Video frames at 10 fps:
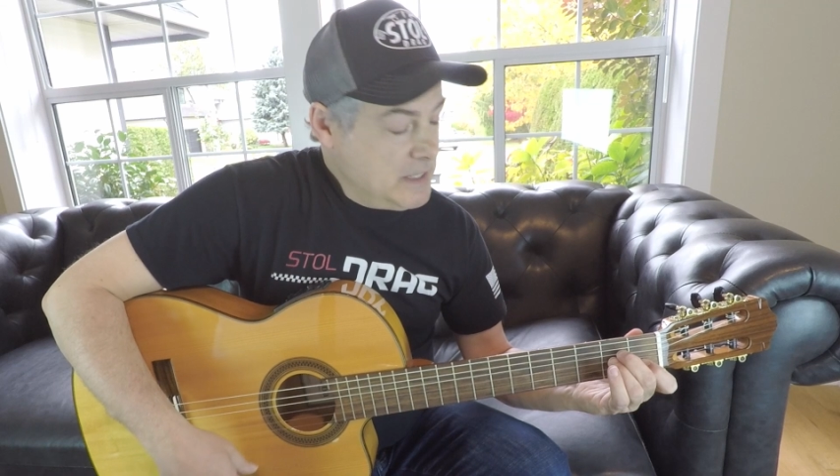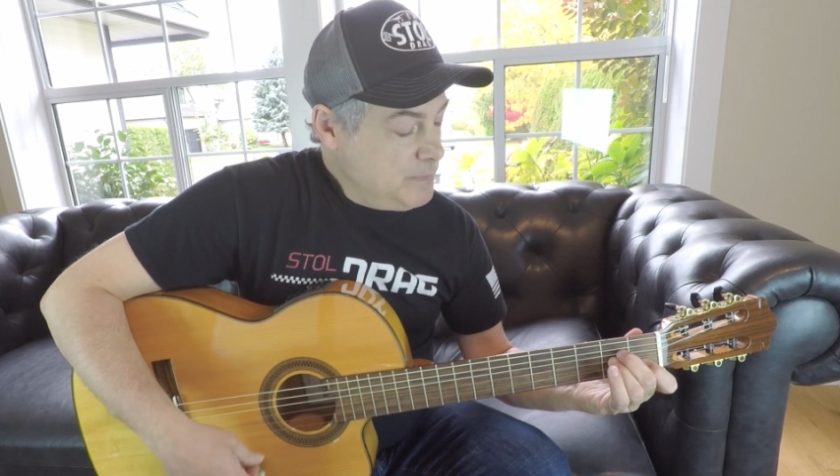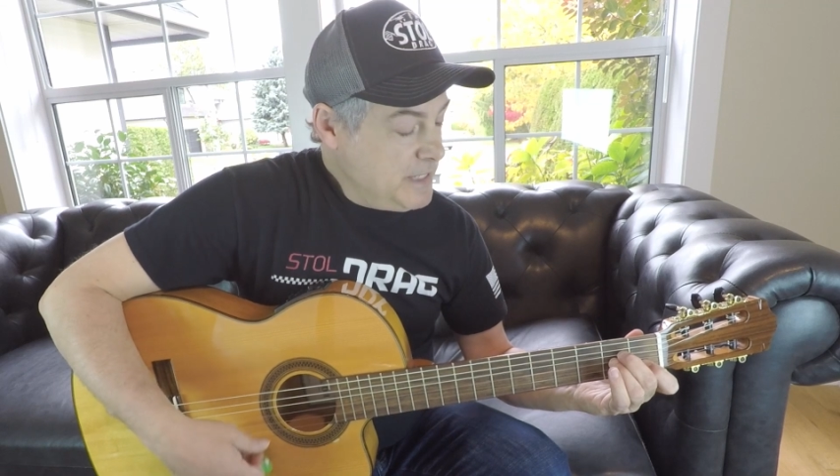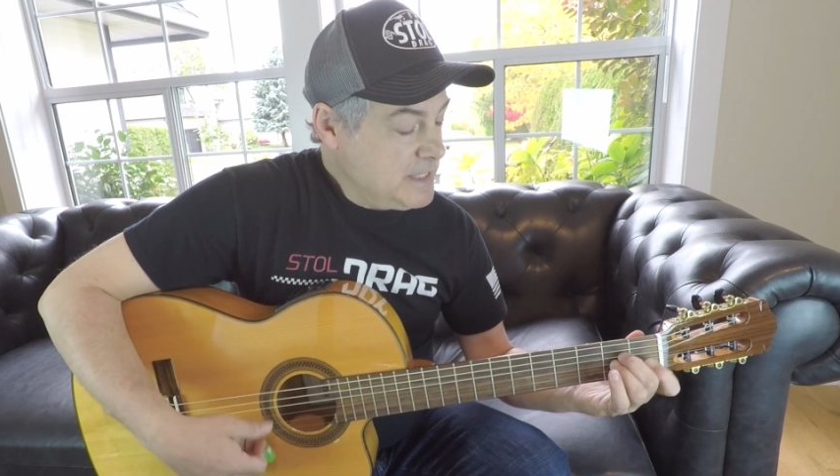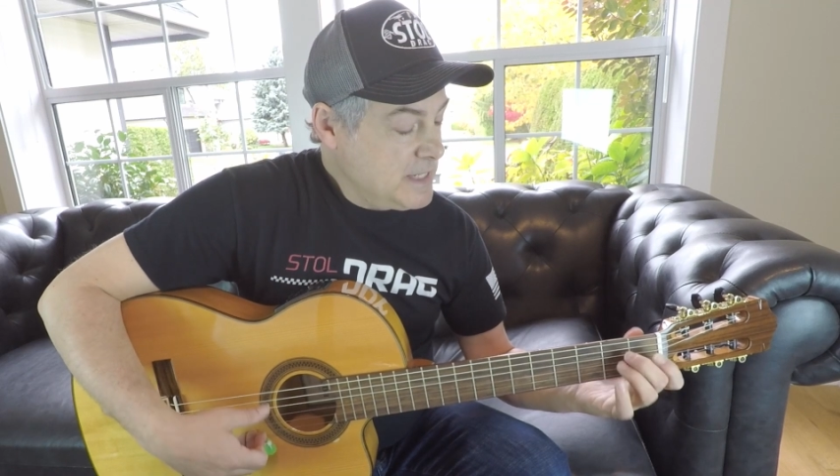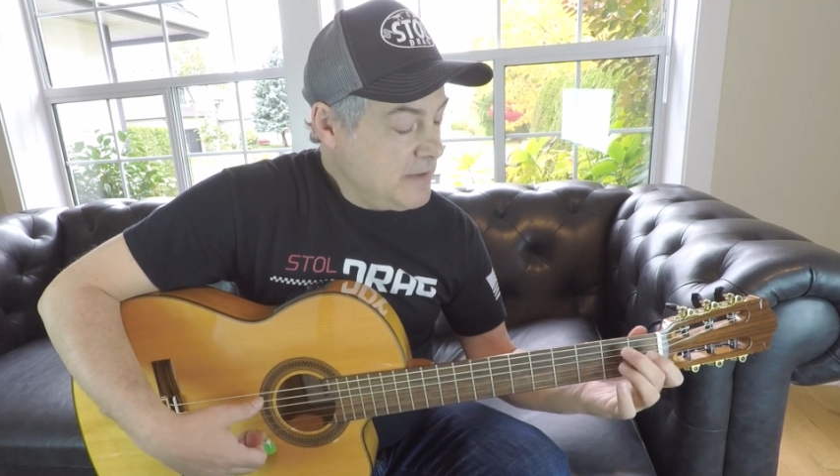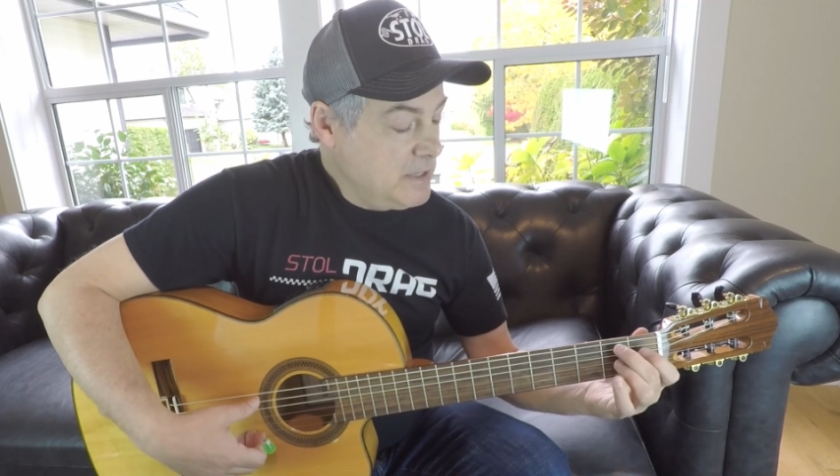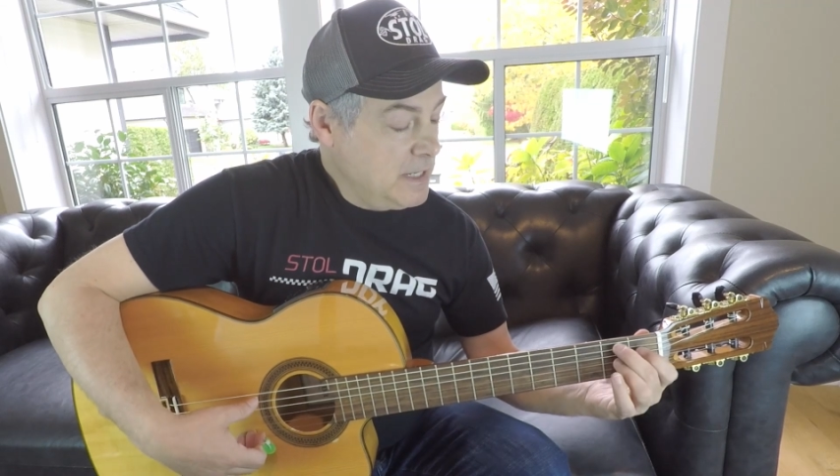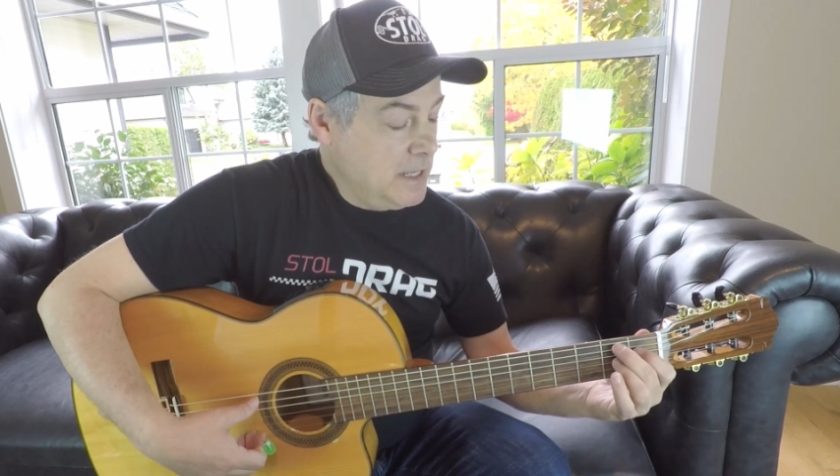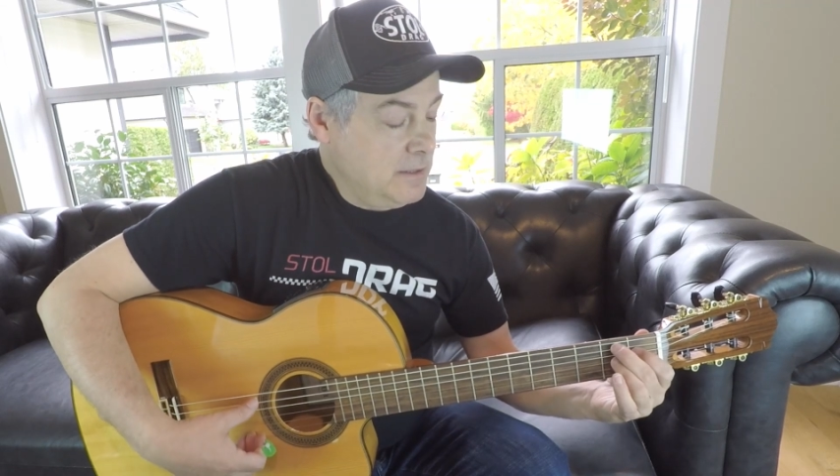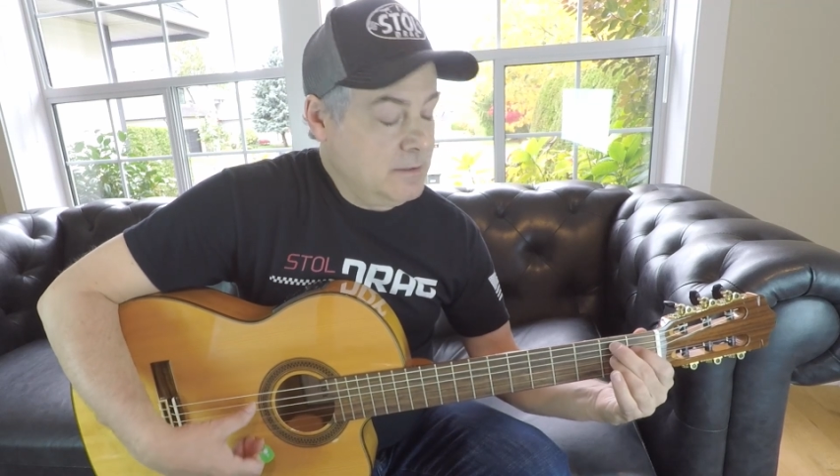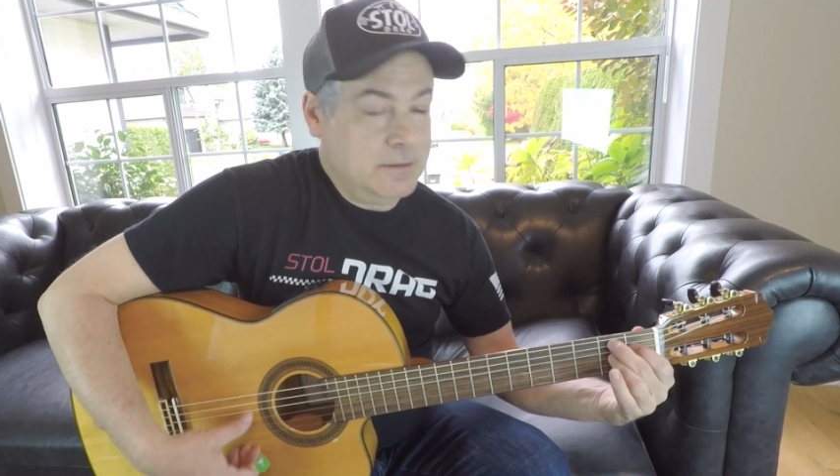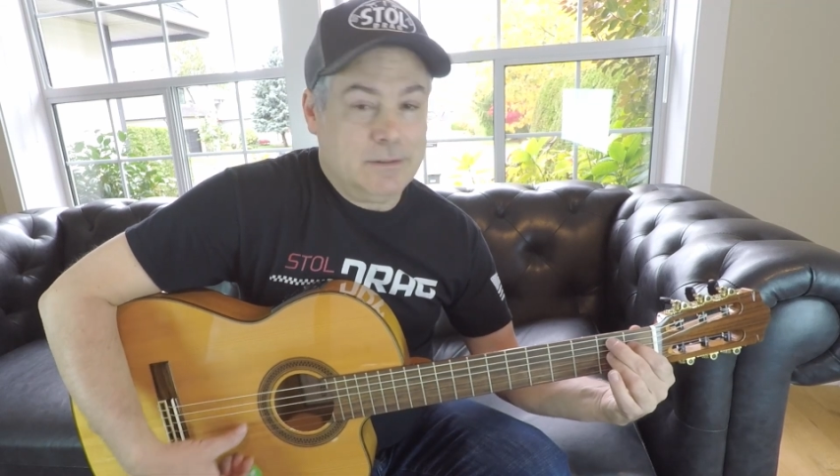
then B7 again.